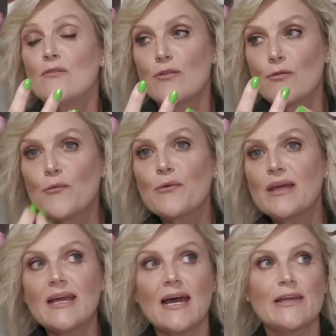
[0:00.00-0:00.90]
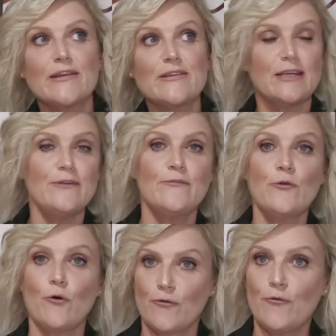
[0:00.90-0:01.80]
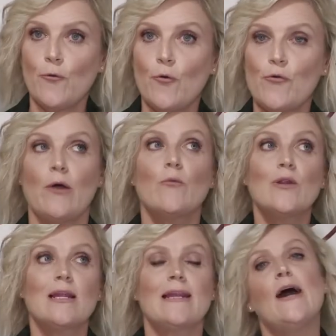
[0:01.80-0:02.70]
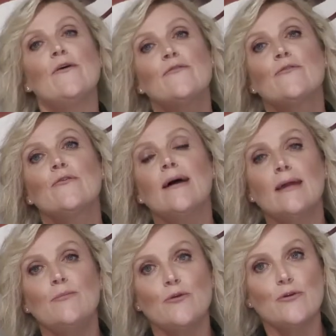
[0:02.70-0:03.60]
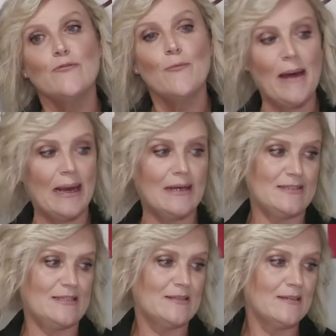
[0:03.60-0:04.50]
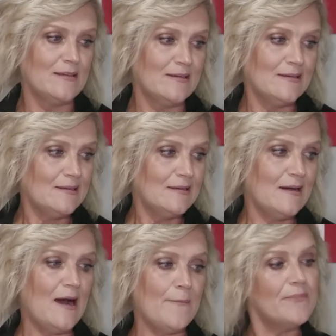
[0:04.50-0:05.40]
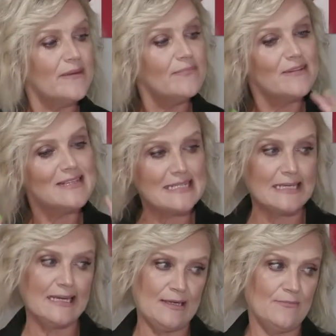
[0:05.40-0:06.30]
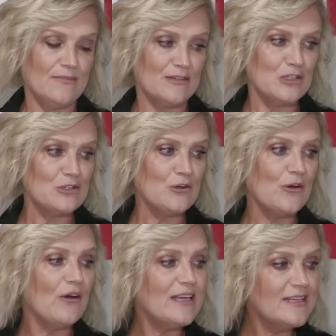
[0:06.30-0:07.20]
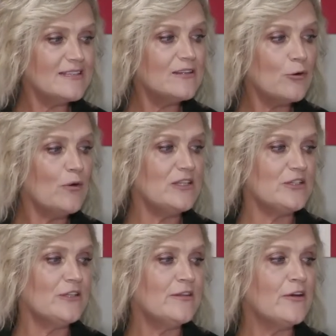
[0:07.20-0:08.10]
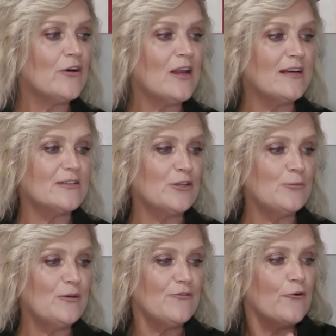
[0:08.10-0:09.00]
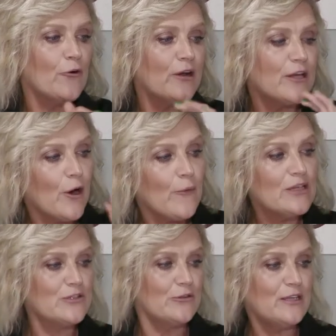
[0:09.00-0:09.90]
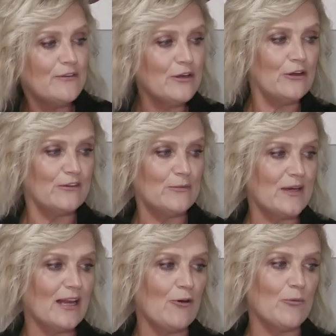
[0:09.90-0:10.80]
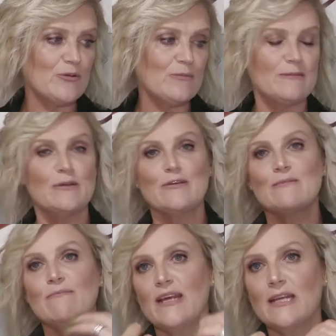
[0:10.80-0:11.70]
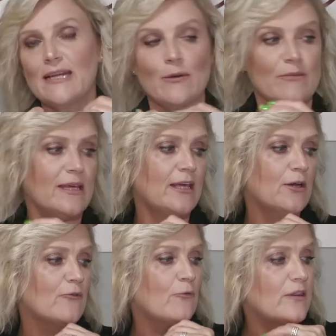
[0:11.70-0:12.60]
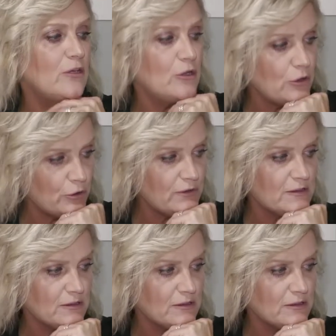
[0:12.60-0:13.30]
3 colours, if not 4, that will allow for a beautiful balanced scheme. So I guess the question that I'll ask you before I go into giving you some colour options, because immediately I'm thinking of whether you used